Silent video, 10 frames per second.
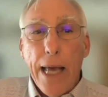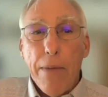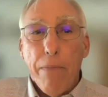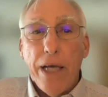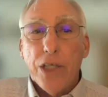a
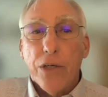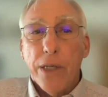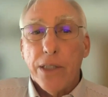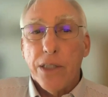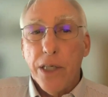major
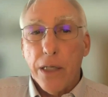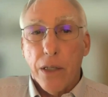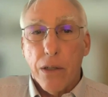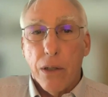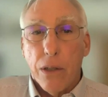
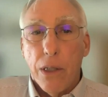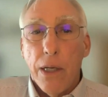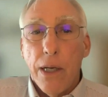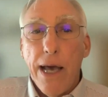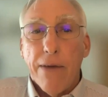encyclical
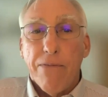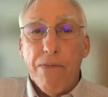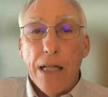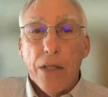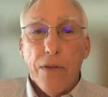and
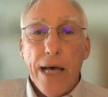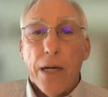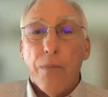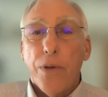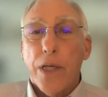follow that
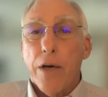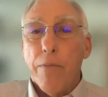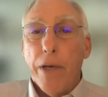up with